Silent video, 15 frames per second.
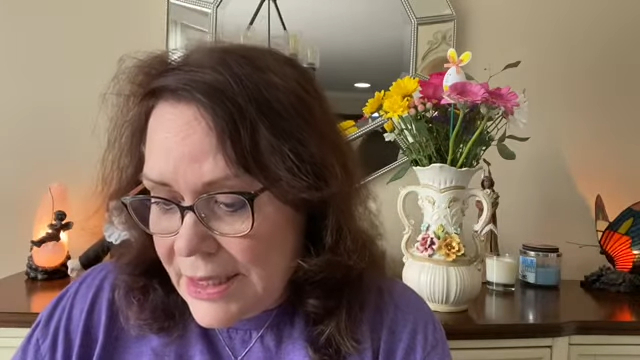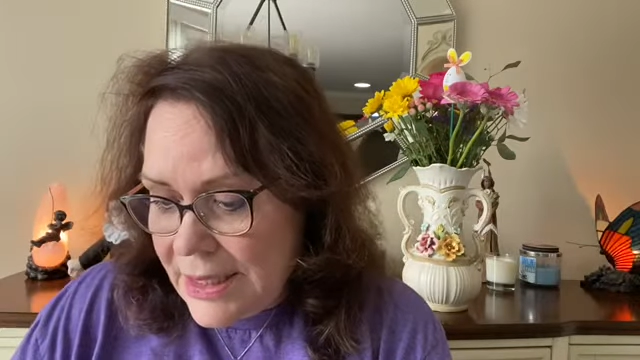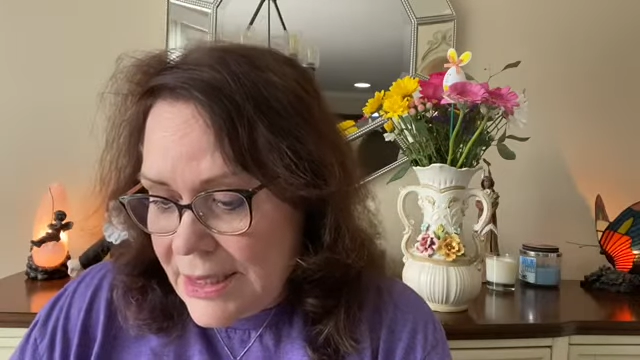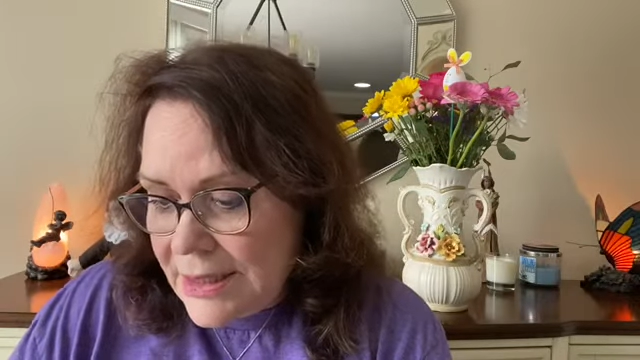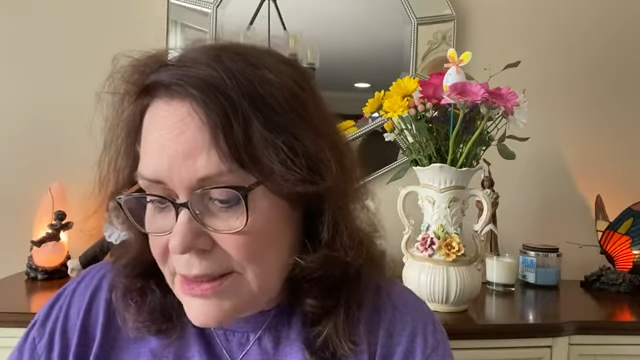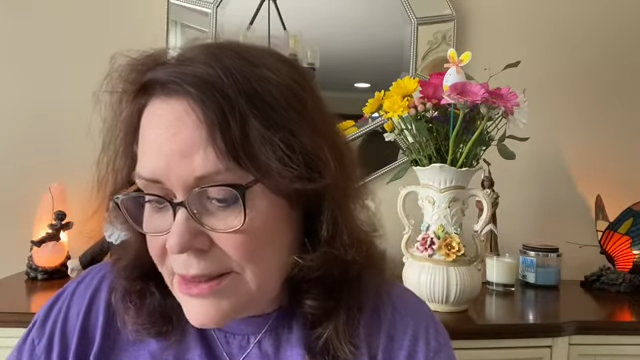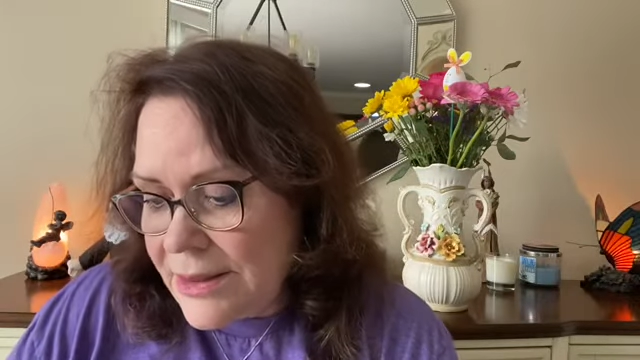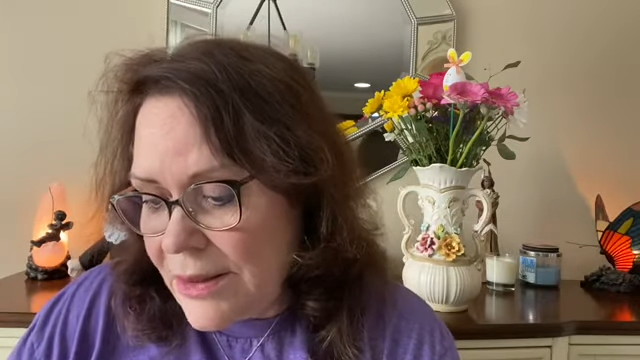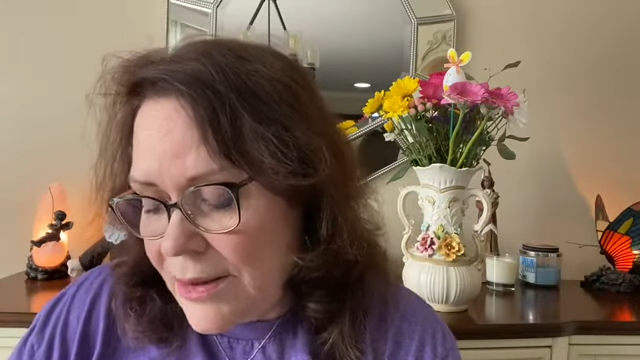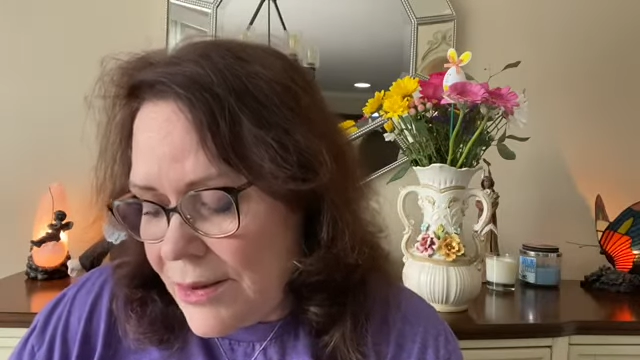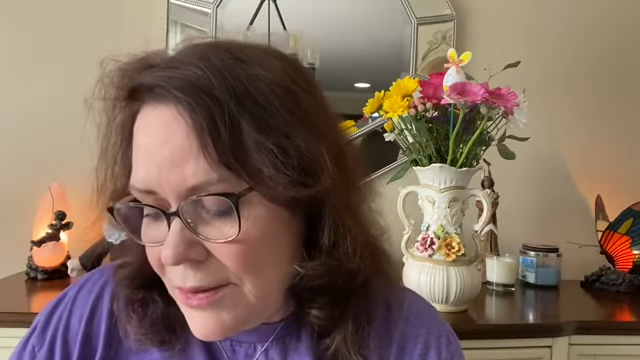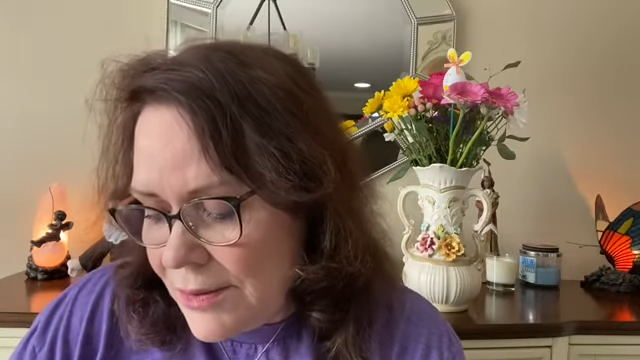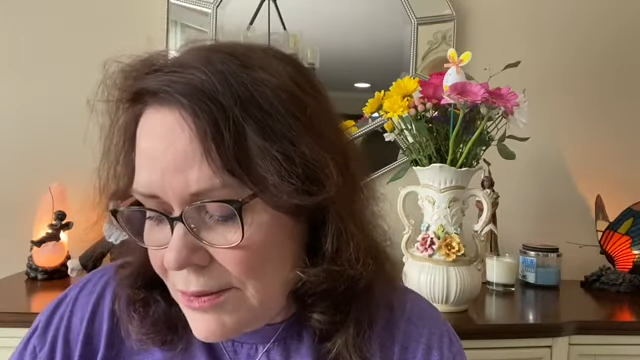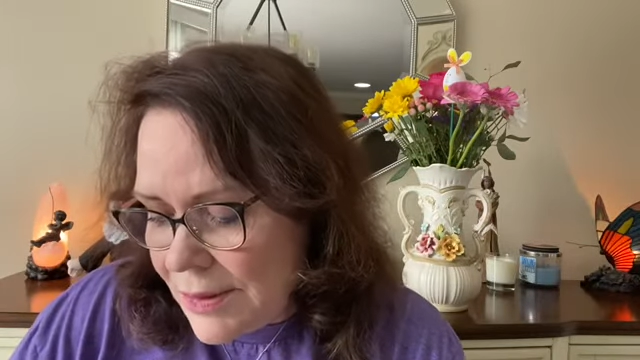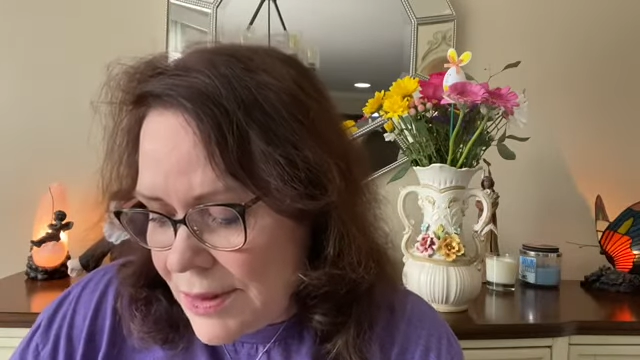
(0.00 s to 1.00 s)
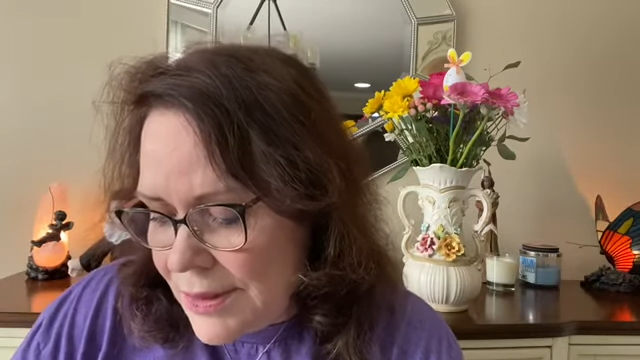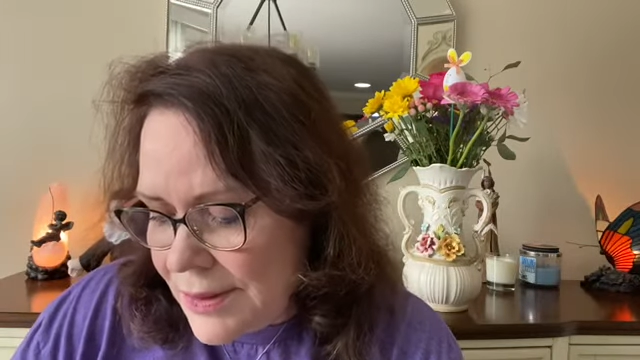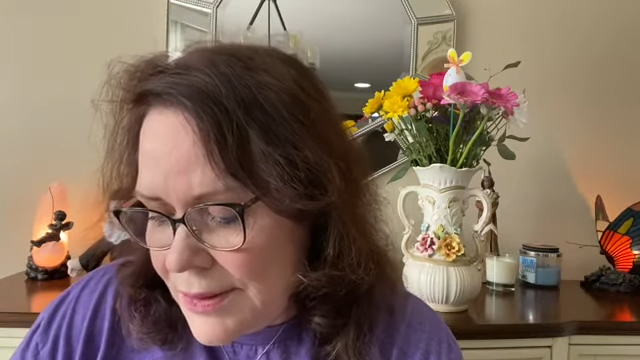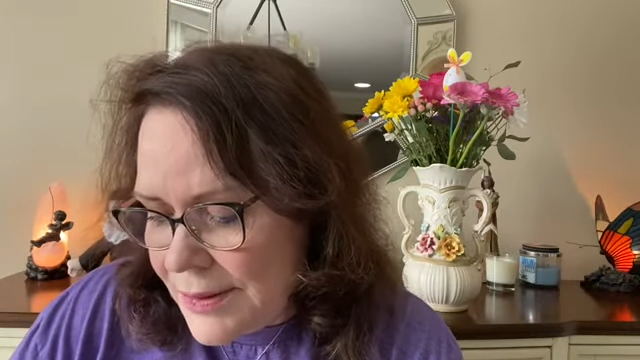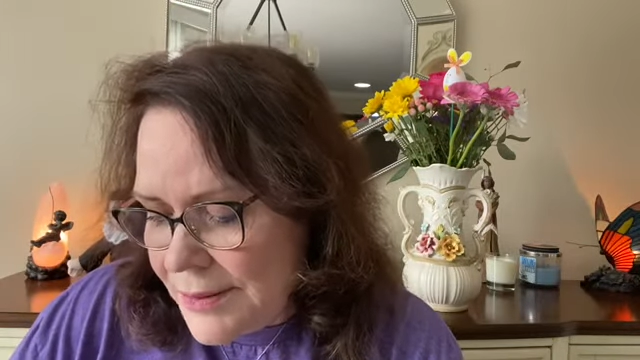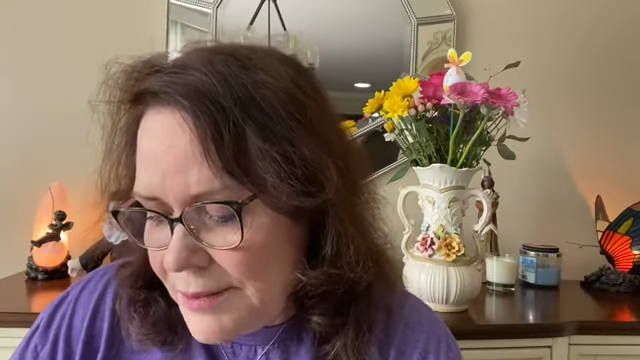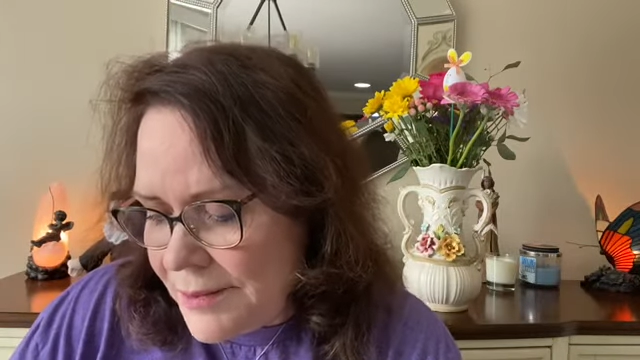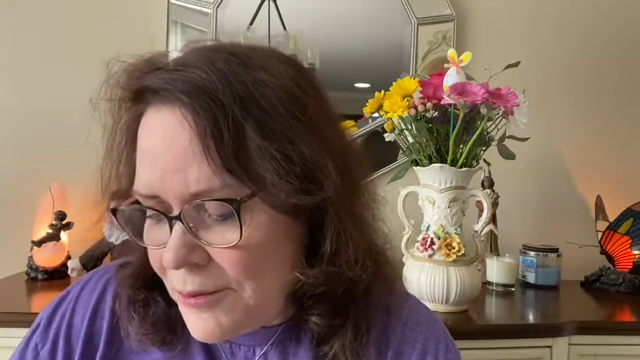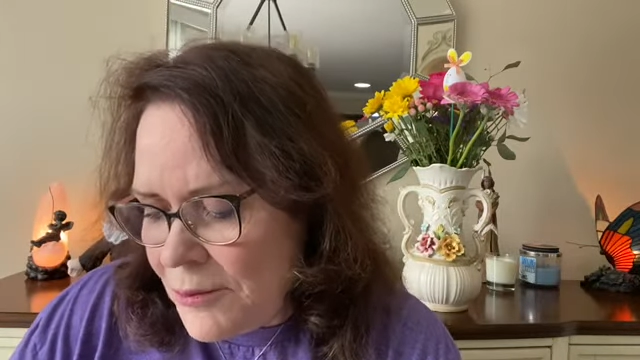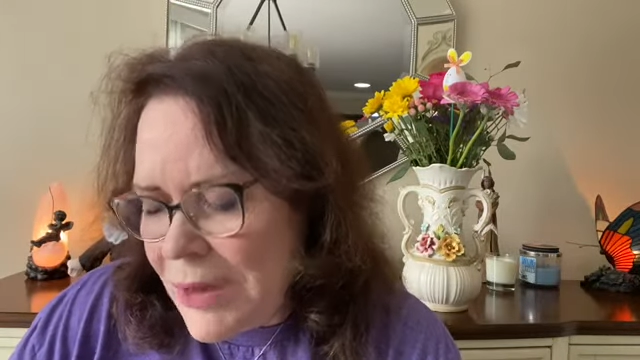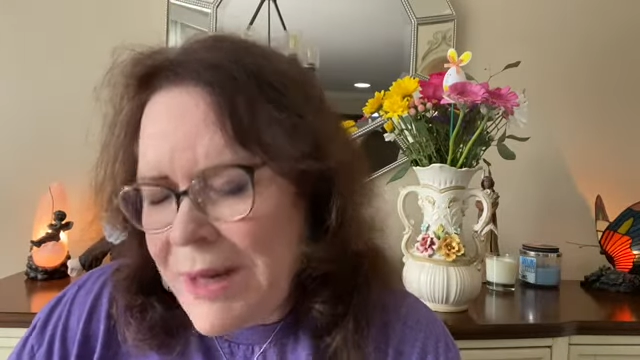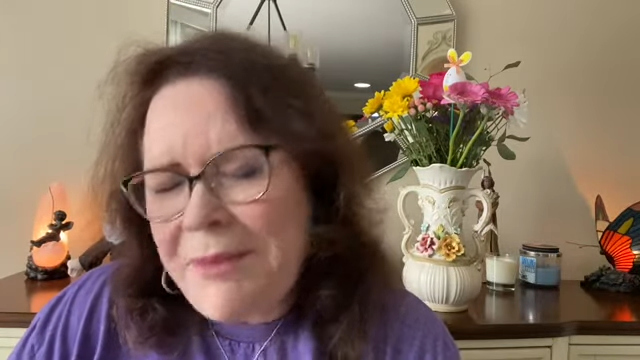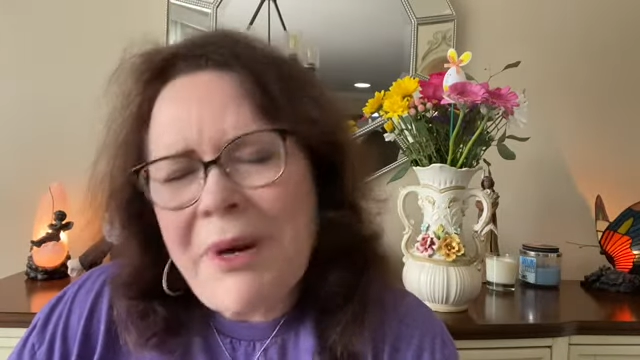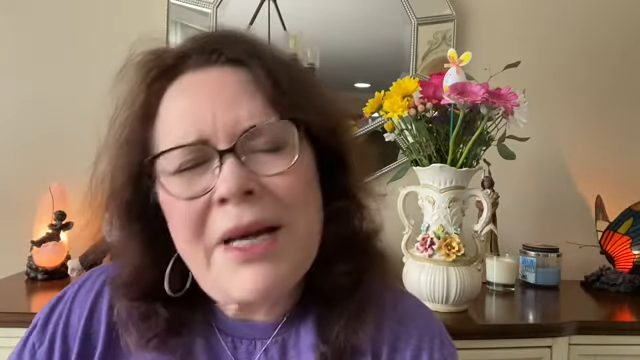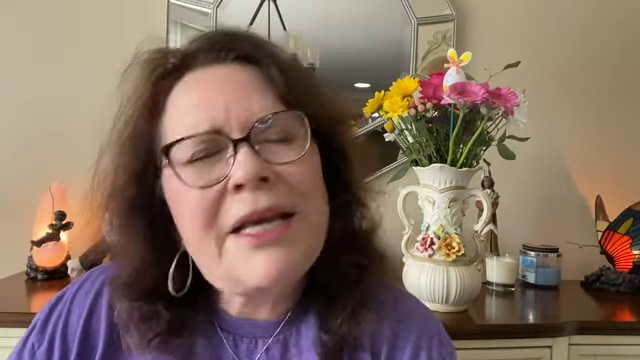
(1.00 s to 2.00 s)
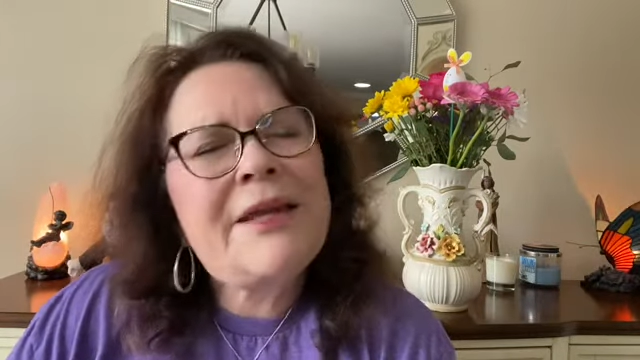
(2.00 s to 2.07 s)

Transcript: So um, we might